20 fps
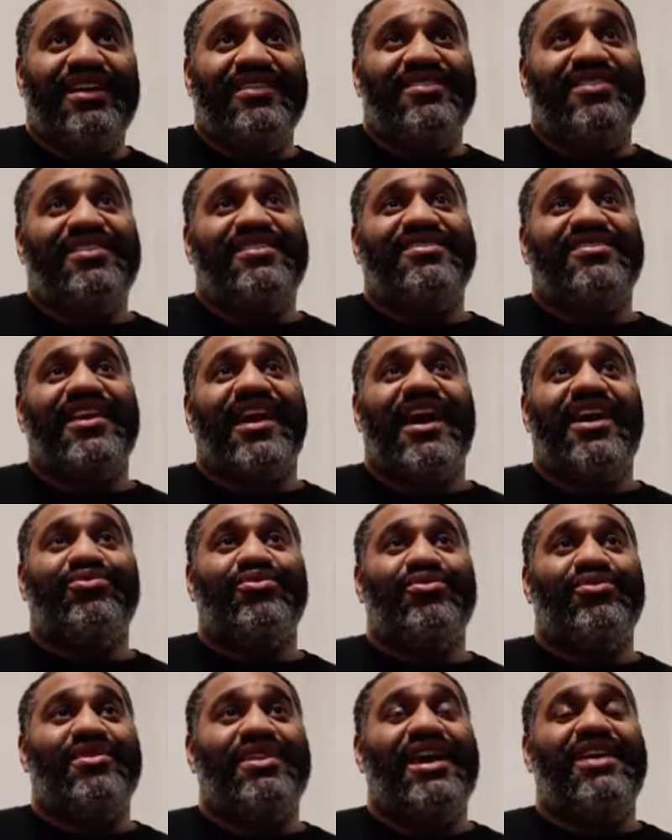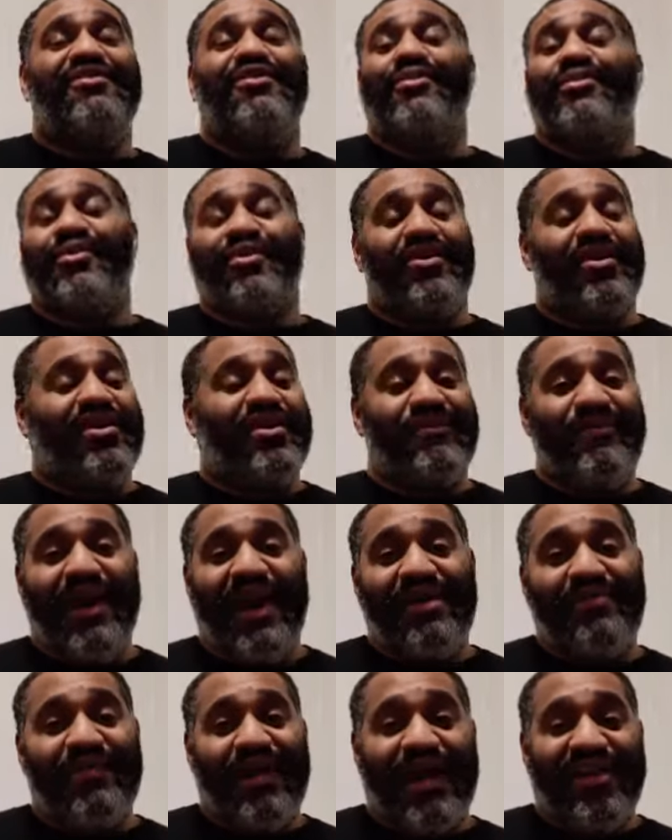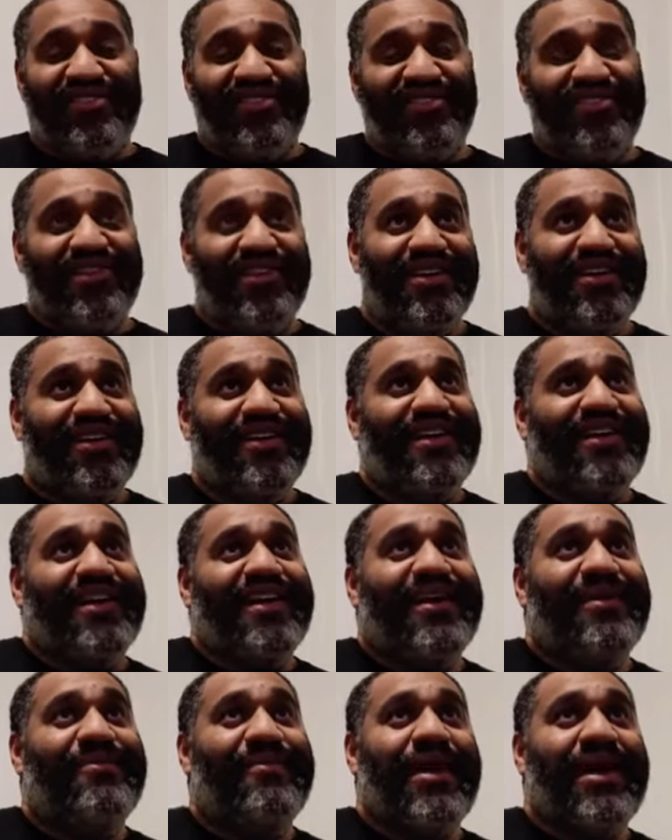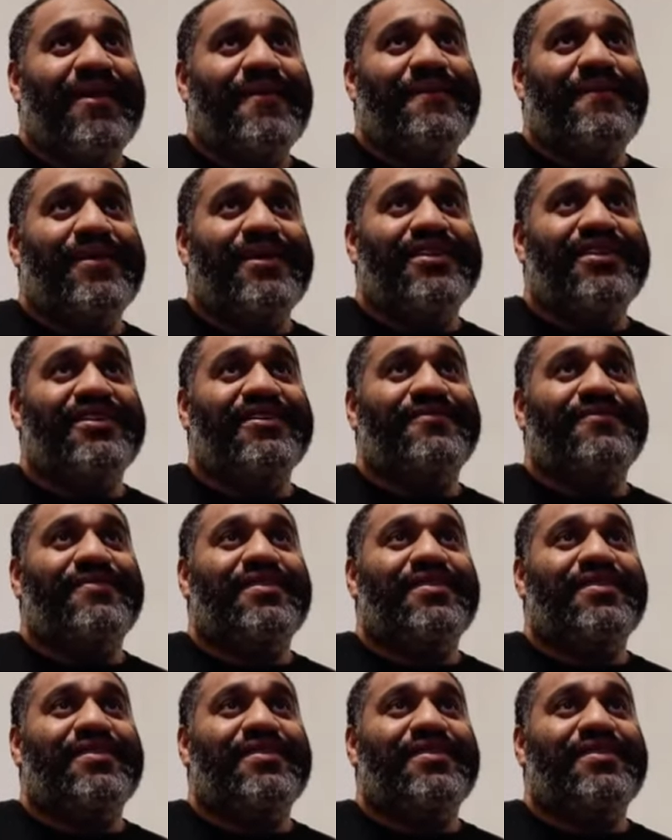These guys will never put on a bad match, in my opinion.